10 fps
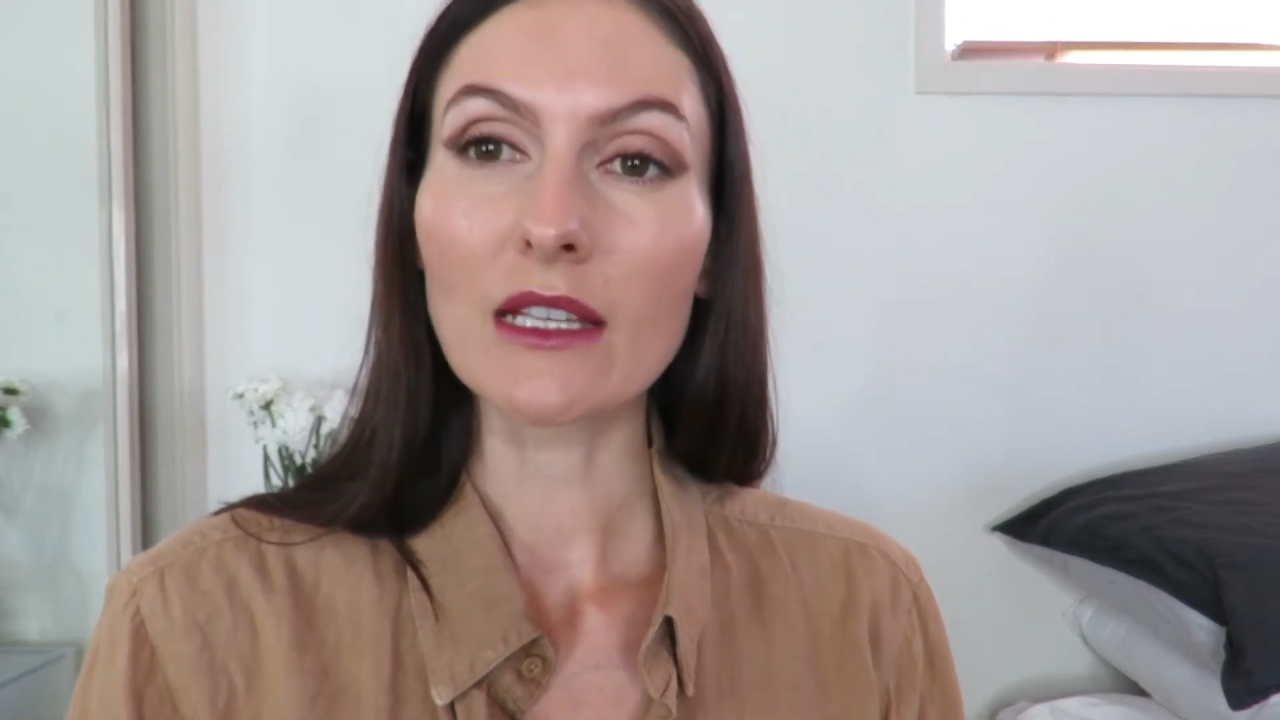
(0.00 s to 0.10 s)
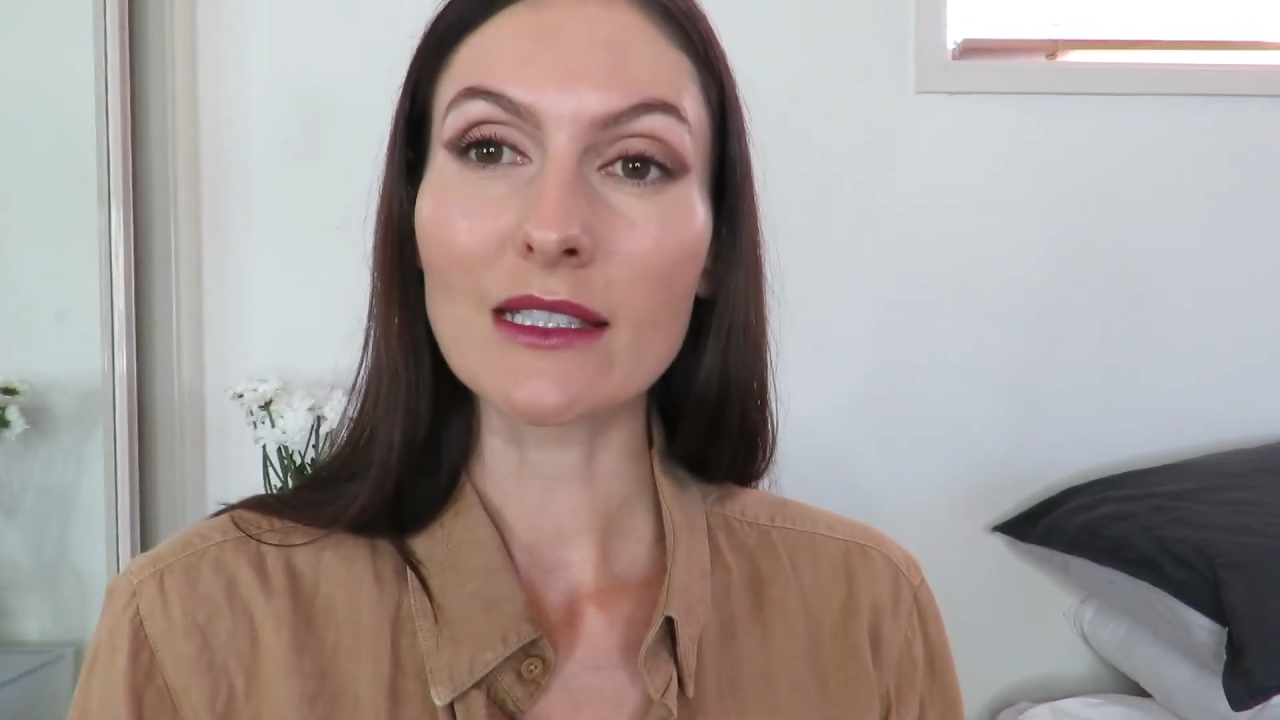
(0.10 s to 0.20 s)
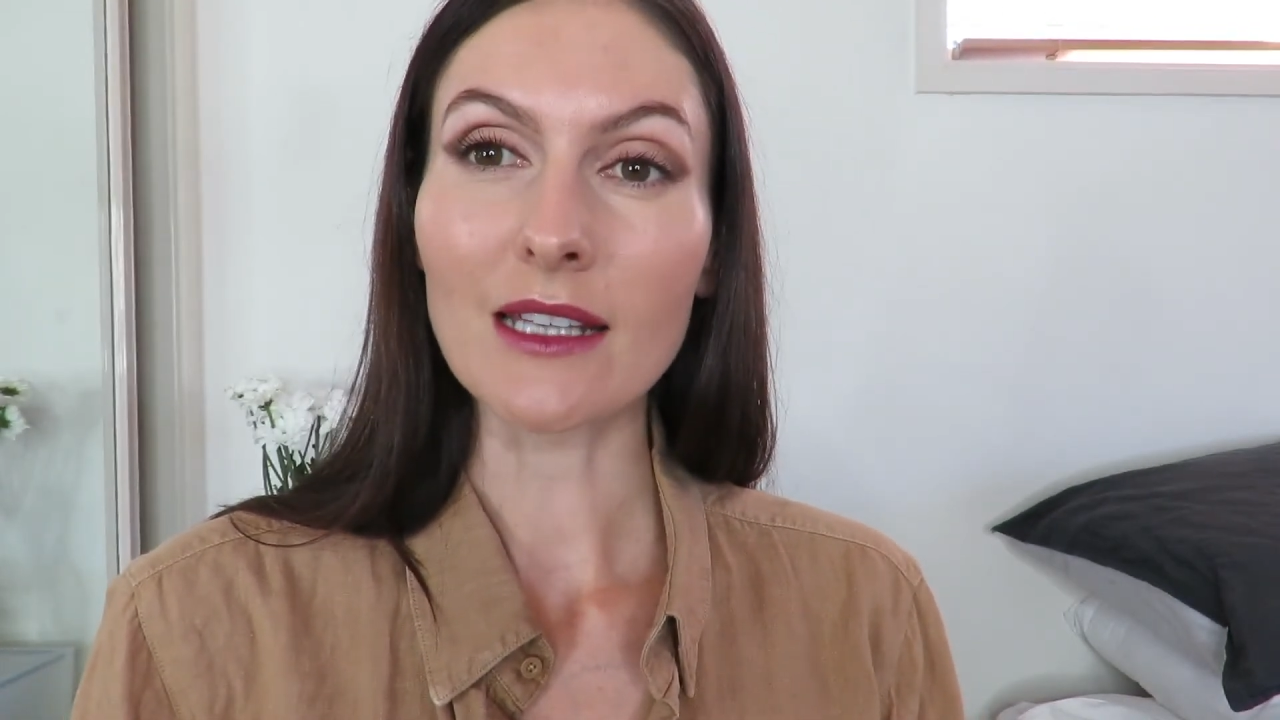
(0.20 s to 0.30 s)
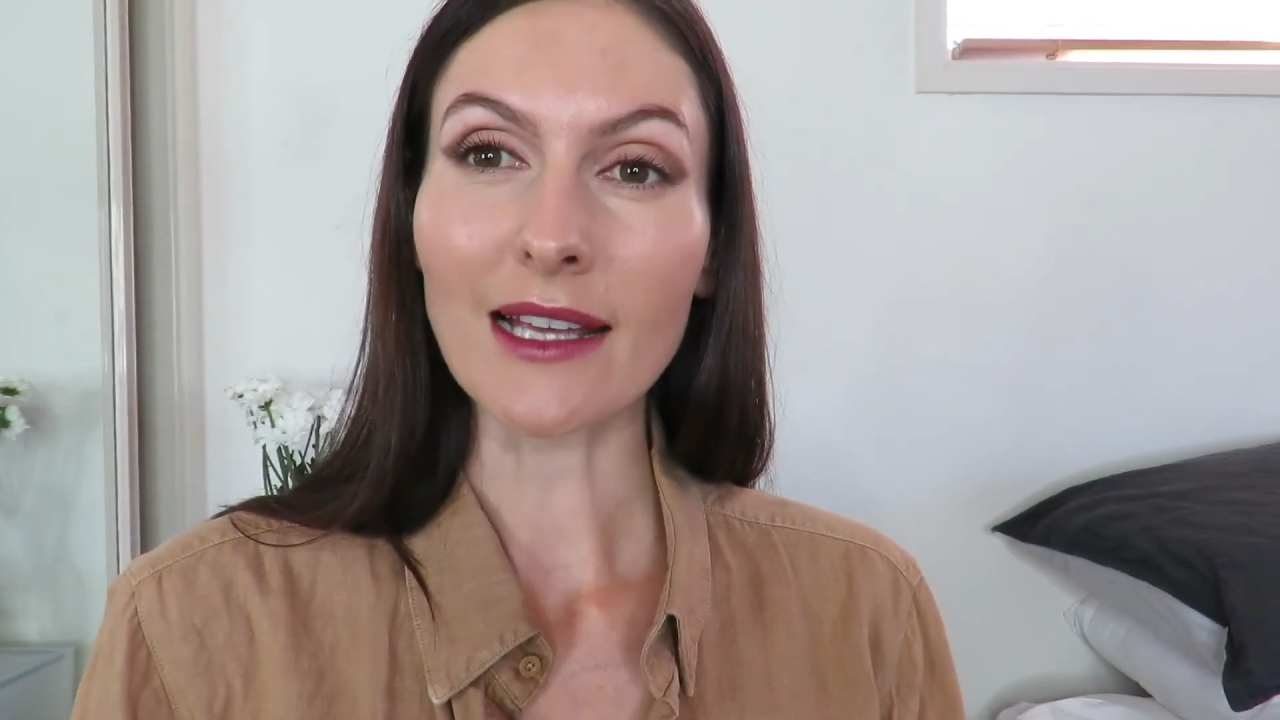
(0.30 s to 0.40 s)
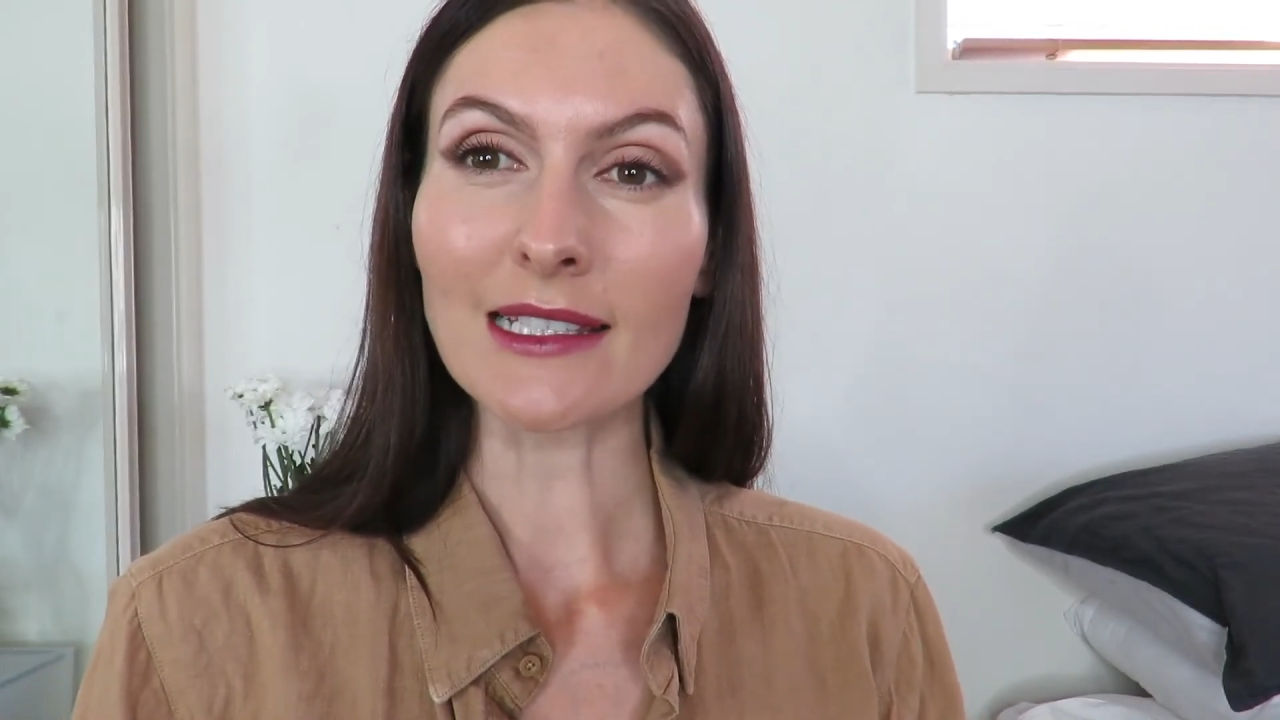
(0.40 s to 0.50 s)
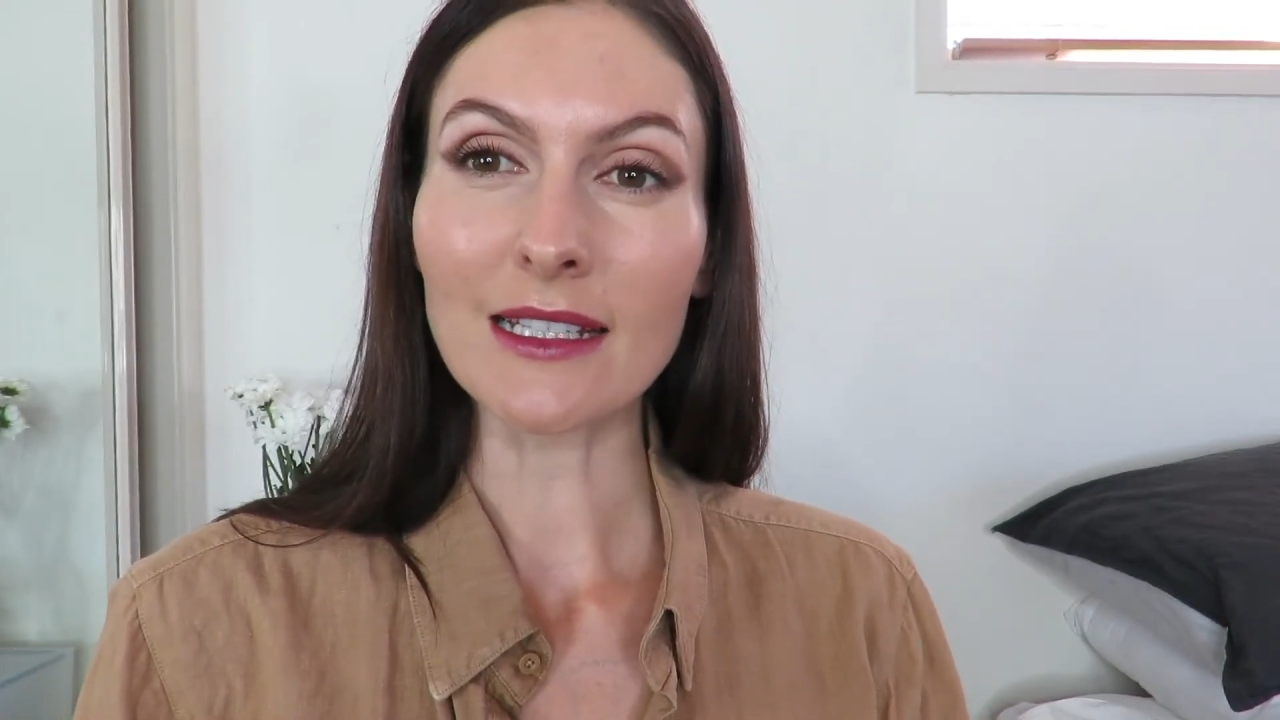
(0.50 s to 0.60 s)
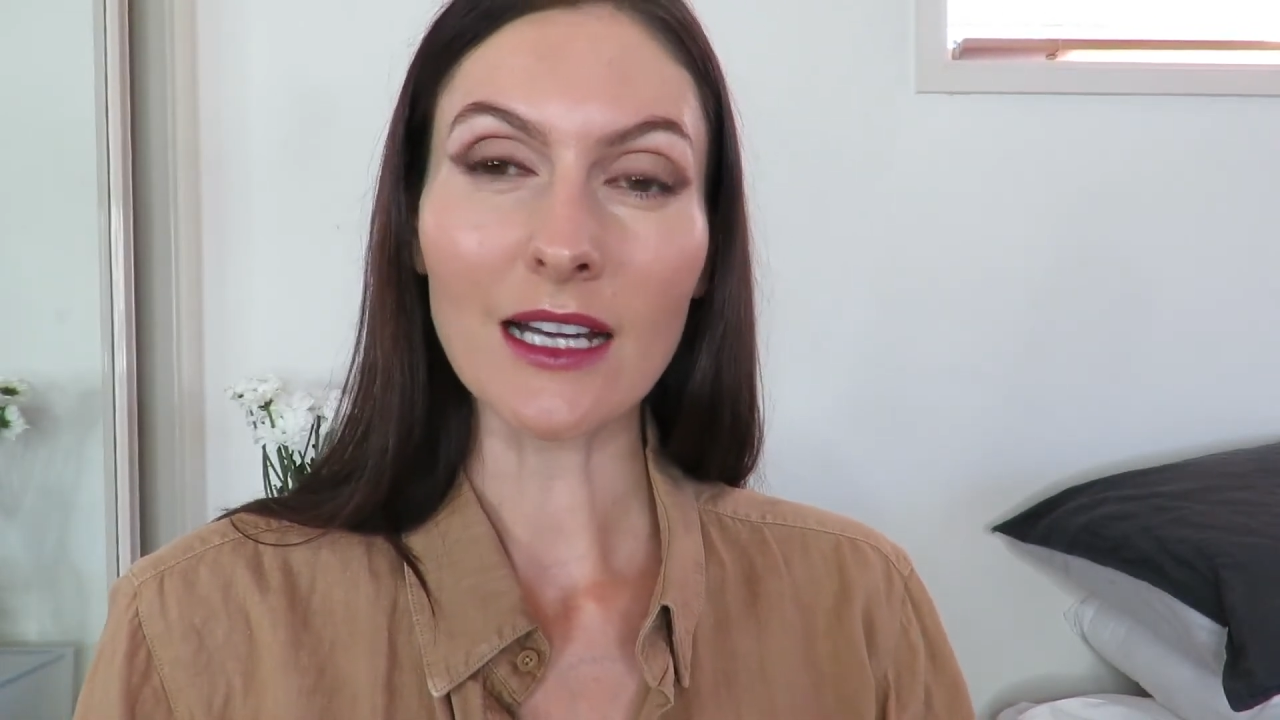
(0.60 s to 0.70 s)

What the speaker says: It's nice and